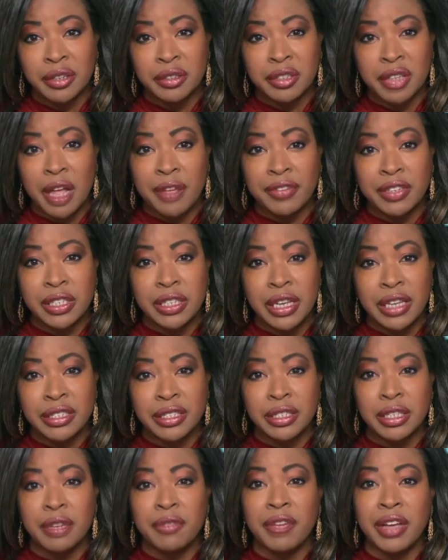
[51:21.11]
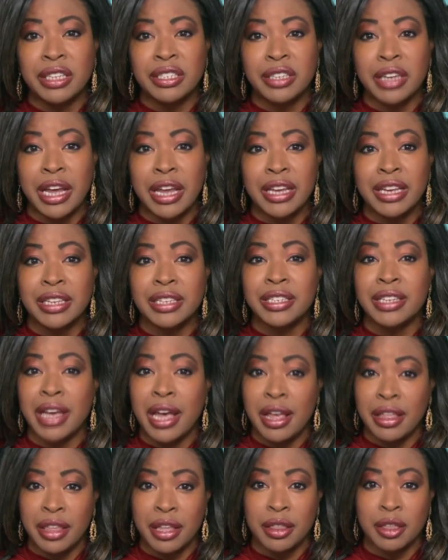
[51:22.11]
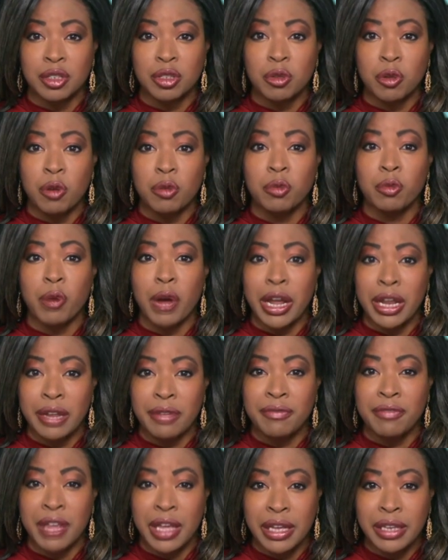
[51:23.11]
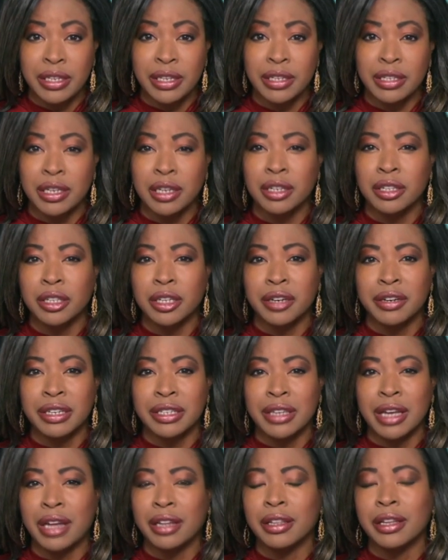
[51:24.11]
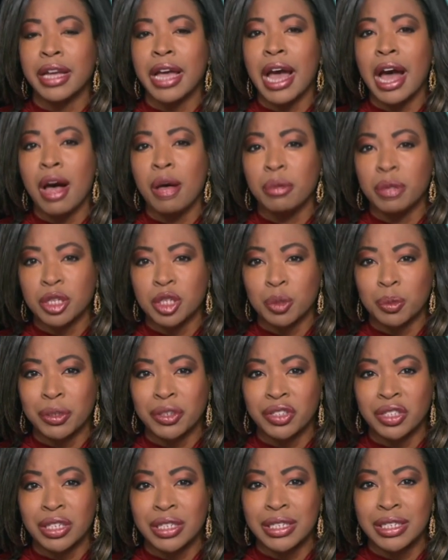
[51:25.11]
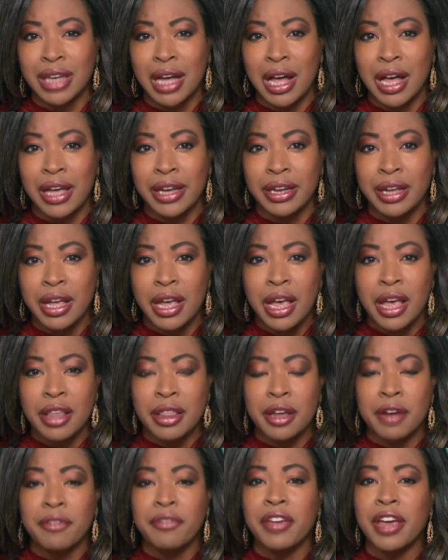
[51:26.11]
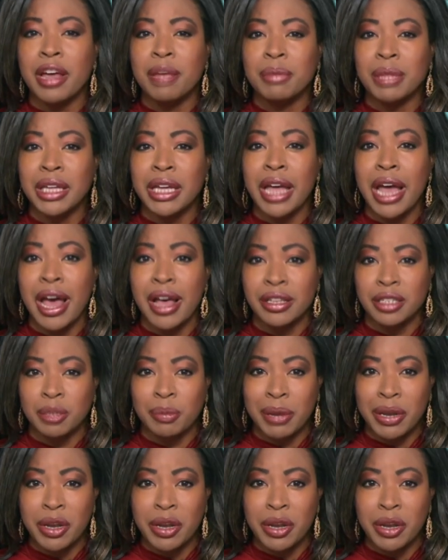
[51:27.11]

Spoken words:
votes from the electoral college than the person and party that you're running against, which Trump failed to do.